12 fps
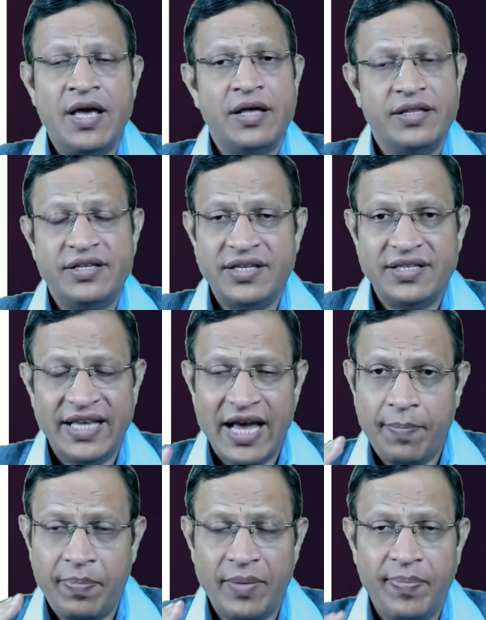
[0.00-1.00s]
This is the
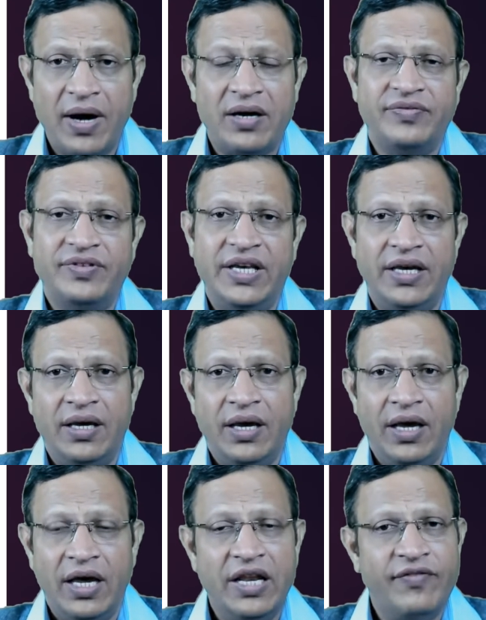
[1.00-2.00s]
upper part of the
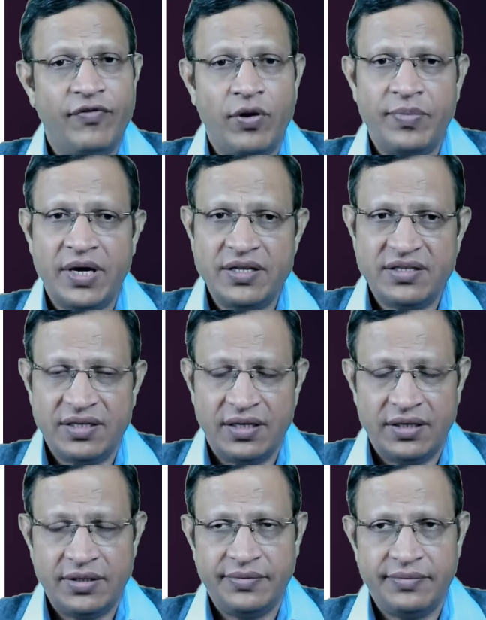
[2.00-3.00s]
informed
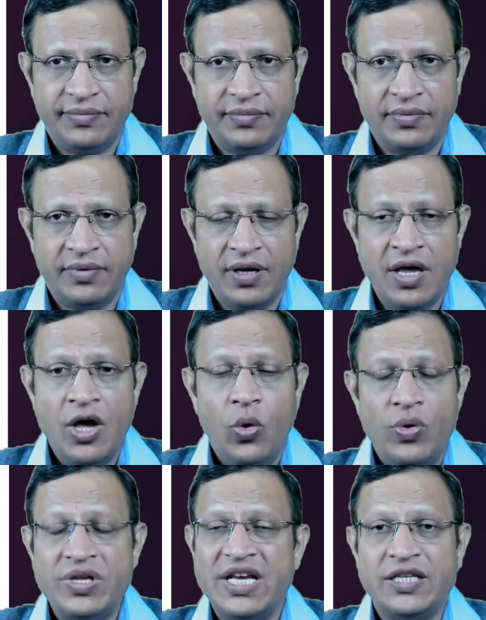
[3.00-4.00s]
consent,
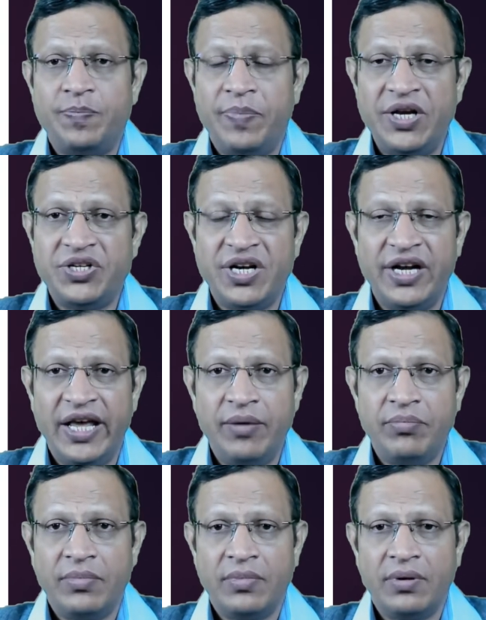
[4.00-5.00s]
which has patient
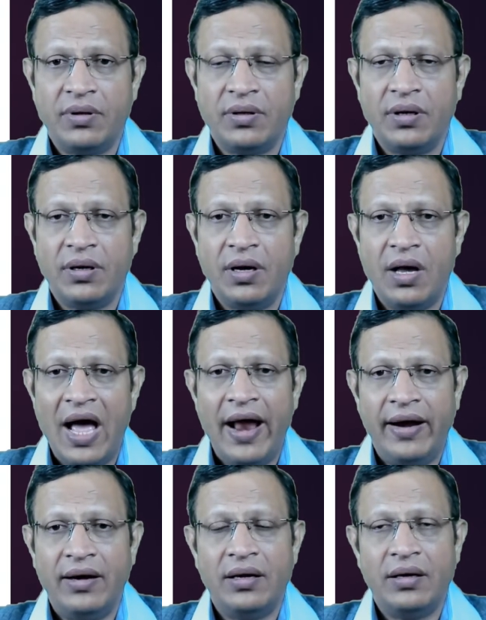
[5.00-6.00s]
name
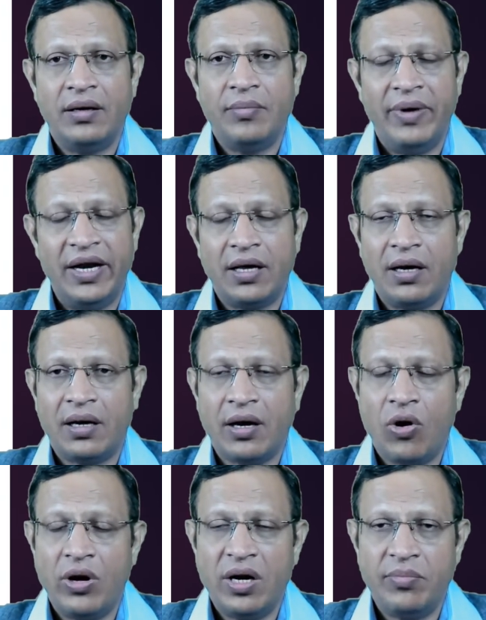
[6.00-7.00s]
and medical
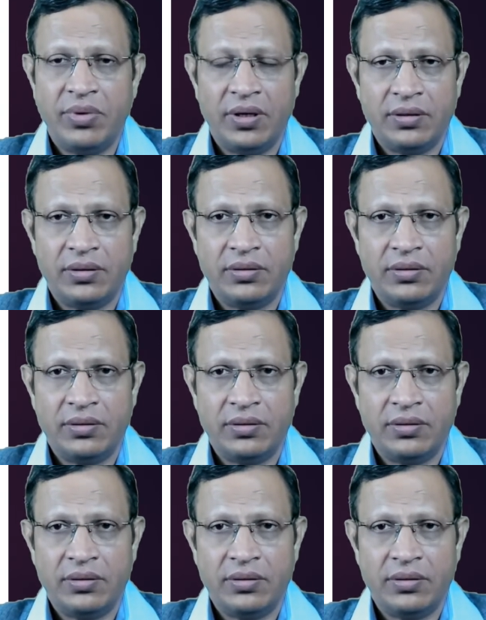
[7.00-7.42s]
record number.